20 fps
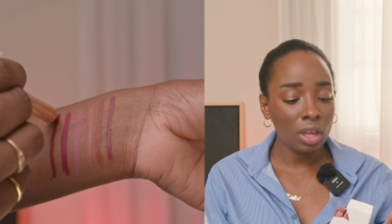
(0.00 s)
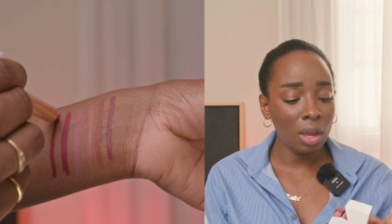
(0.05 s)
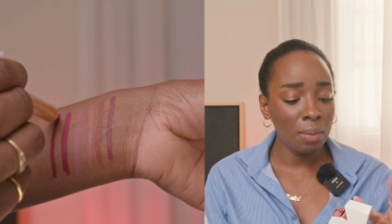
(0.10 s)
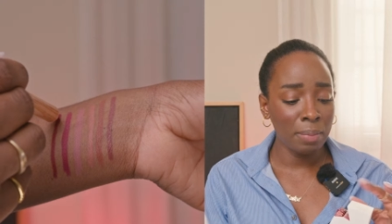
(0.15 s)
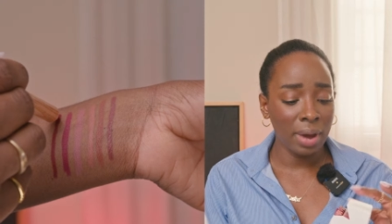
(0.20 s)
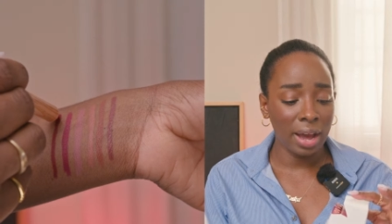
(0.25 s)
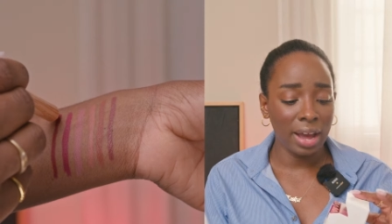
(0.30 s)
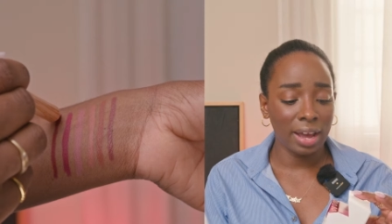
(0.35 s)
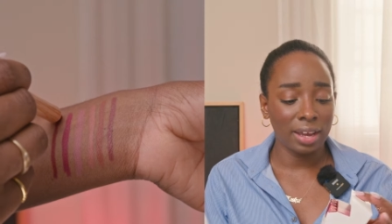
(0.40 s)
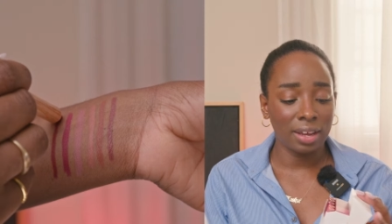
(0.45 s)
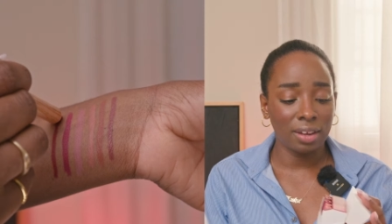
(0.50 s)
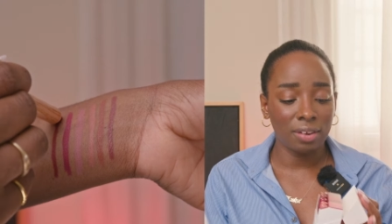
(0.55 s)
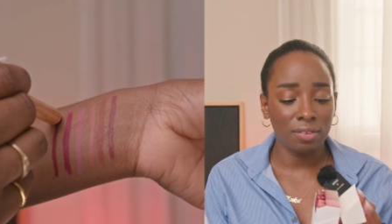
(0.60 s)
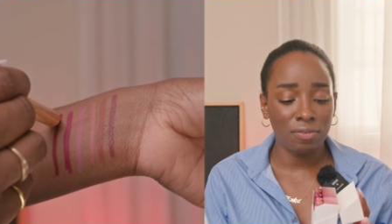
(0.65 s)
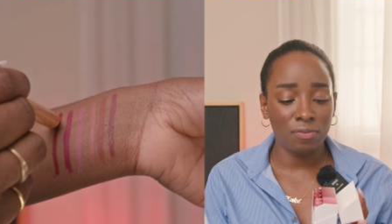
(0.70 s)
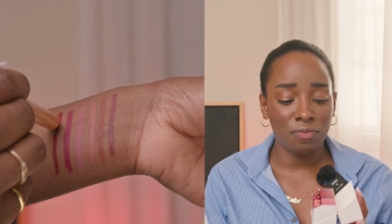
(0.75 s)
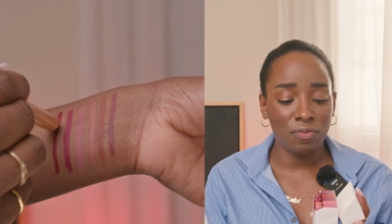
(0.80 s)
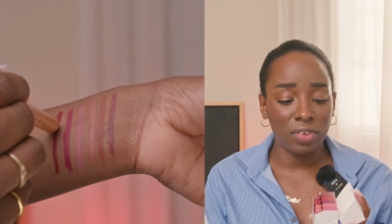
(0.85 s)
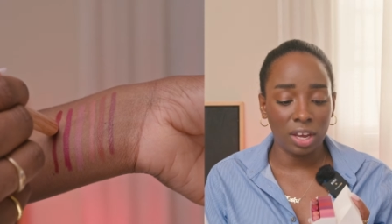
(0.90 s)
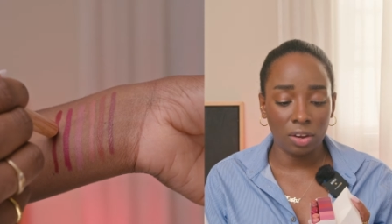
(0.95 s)
My
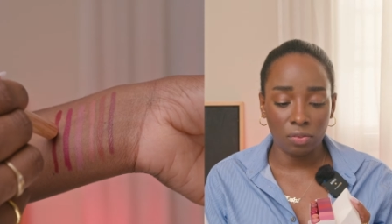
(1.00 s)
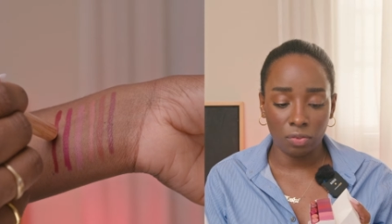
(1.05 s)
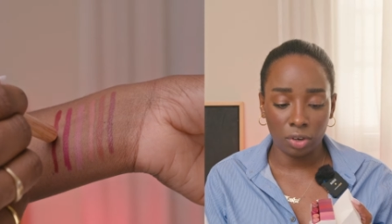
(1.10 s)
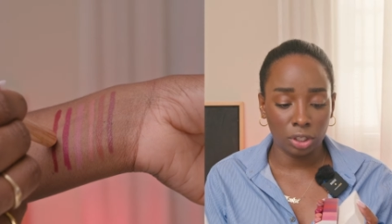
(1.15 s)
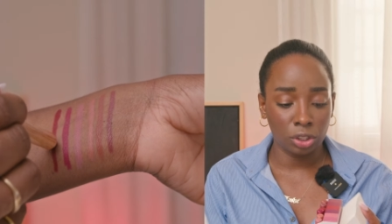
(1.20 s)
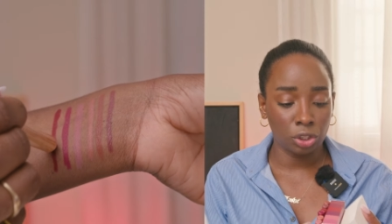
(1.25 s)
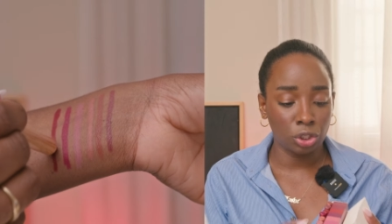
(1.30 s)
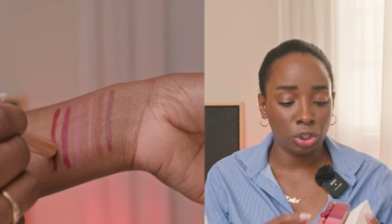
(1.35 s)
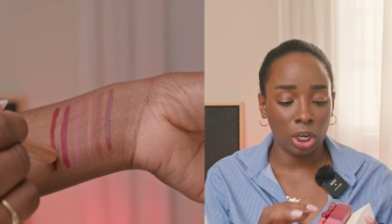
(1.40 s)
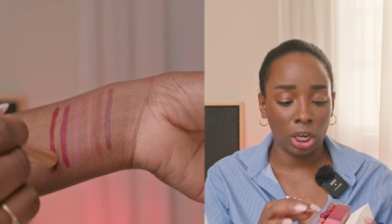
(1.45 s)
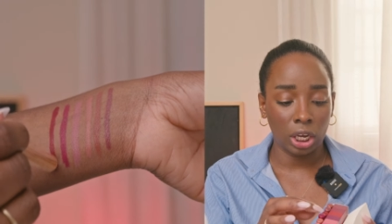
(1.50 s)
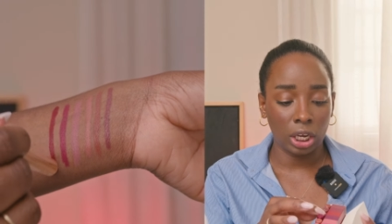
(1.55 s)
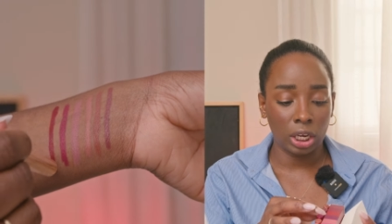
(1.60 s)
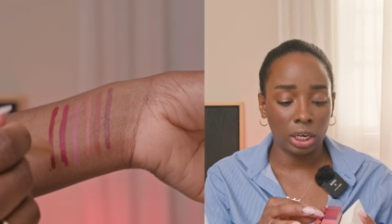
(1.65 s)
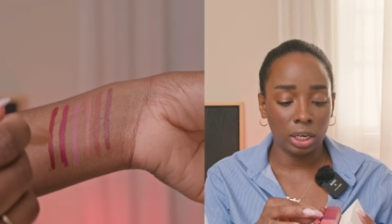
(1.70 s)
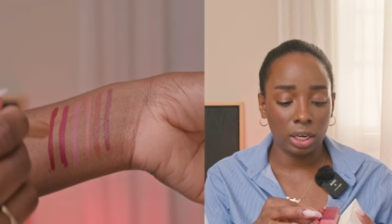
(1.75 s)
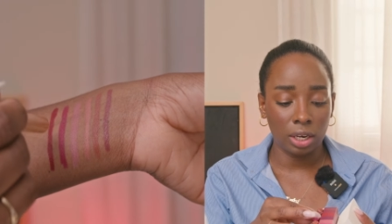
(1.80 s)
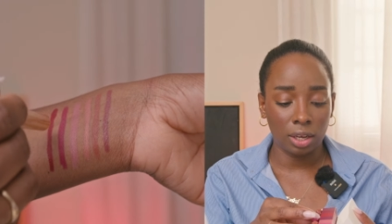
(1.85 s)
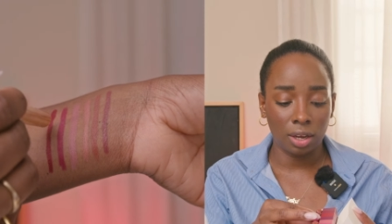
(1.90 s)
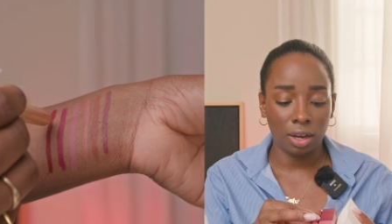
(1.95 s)
favorite
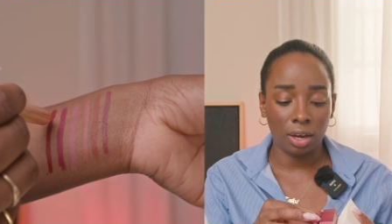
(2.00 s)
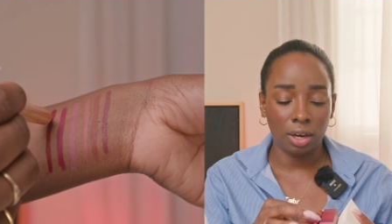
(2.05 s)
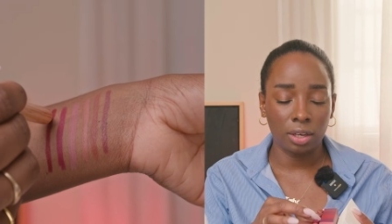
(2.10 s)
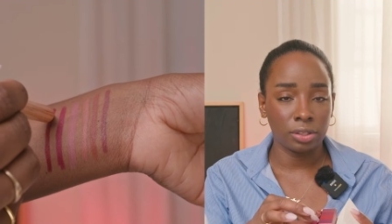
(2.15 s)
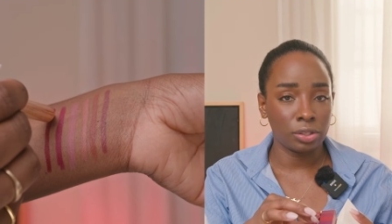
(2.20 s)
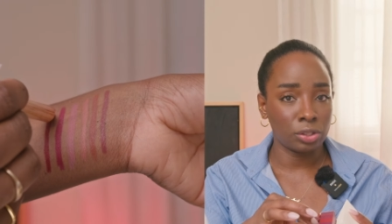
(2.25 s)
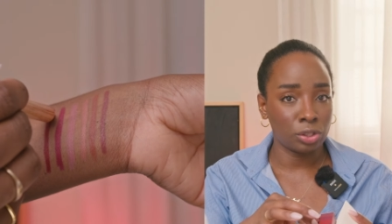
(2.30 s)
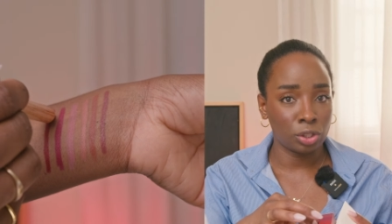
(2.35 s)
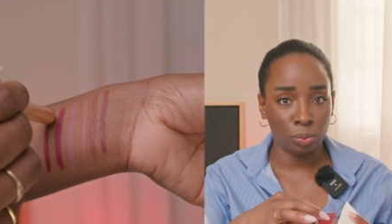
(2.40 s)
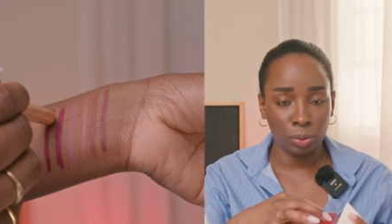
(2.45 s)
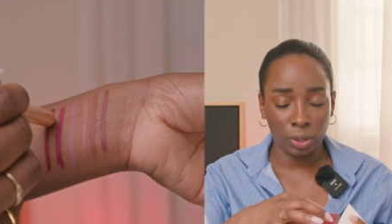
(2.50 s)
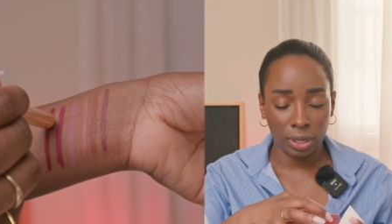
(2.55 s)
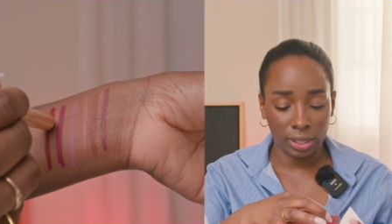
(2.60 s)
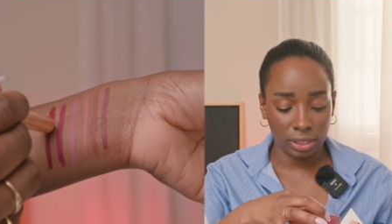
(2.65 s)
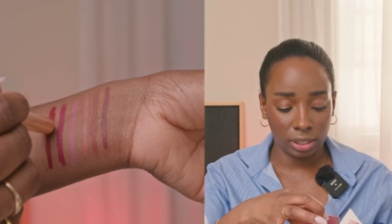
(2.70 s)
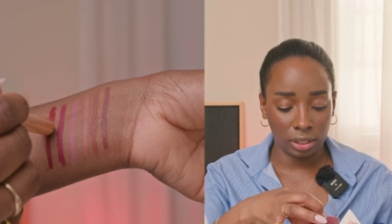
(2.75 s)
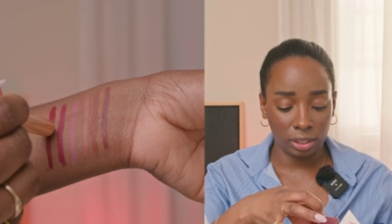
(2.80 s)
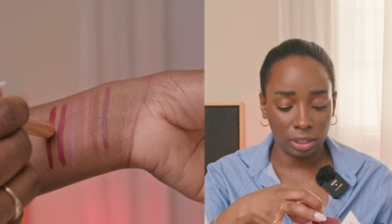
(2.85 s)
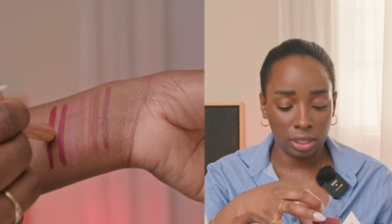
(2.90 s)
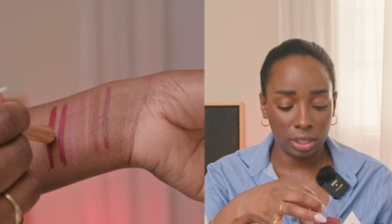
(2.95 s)
shade,
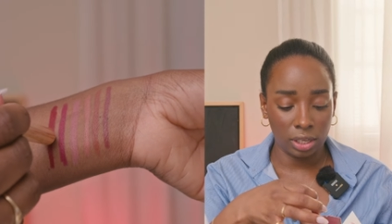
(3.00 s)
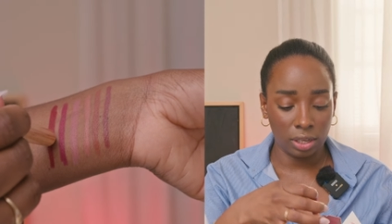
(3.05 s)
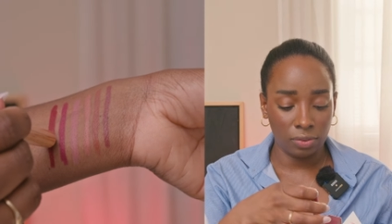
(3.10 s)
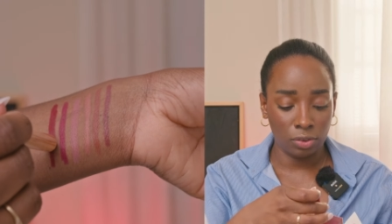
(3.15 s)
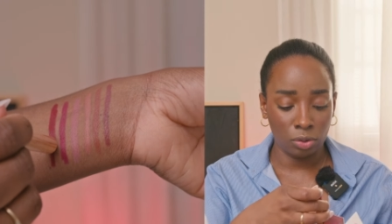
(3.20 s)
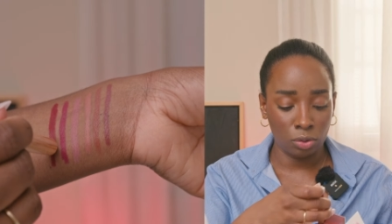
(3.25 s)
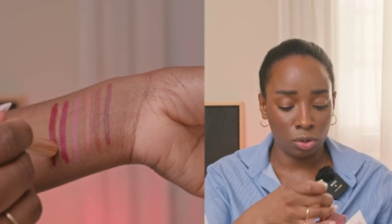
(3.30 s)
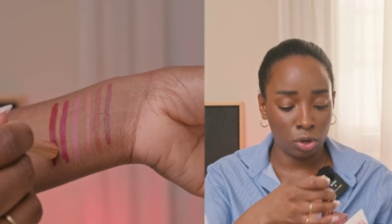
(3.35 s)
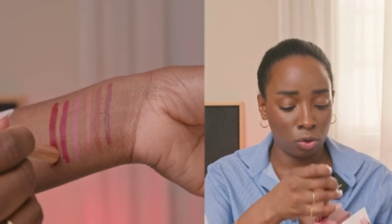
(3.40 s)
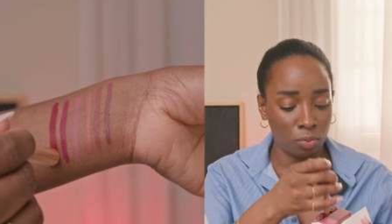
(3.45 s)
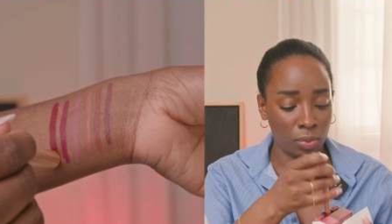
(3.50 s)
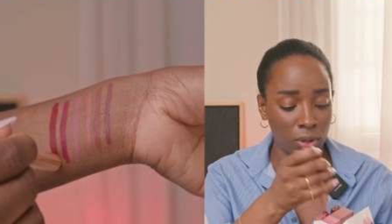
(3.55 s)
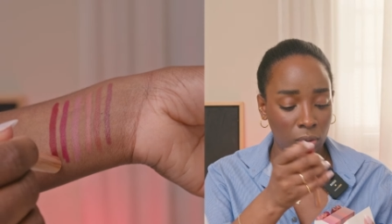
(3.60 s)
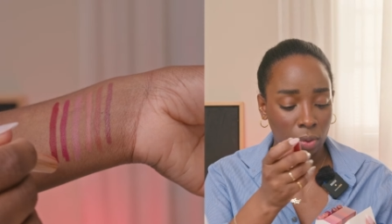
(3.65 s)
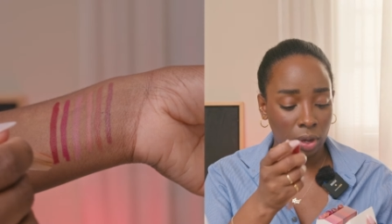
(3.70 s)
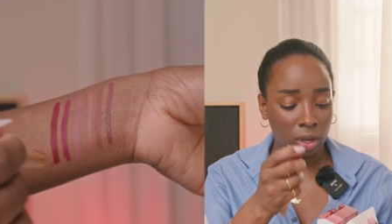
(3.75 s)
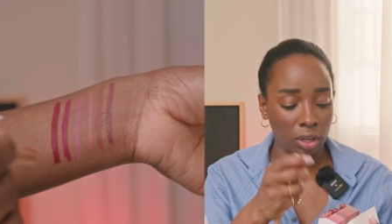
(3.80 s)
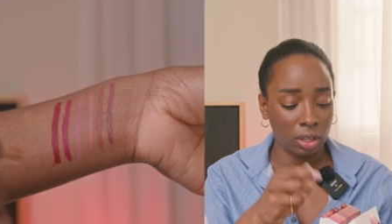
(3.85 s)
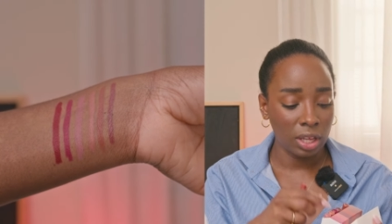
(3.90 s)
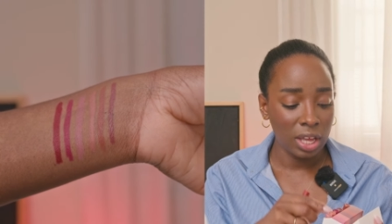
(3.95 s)
unsurprisingly, if you know me
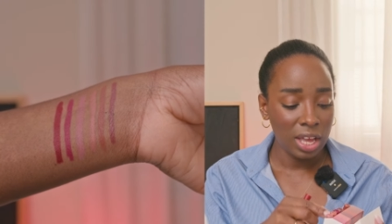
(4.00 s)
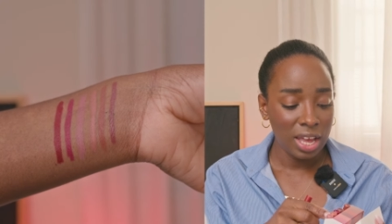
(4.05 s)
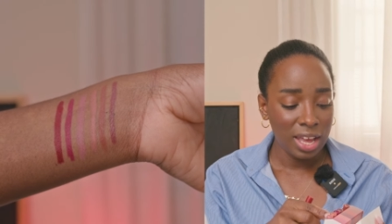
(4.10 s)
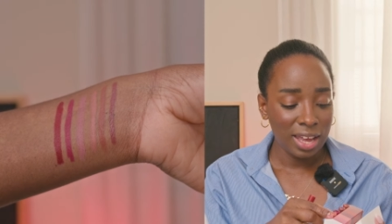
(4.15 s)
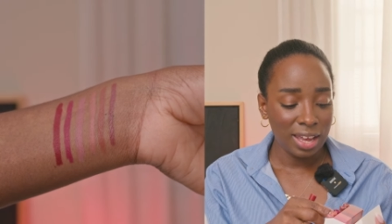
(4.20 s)
well,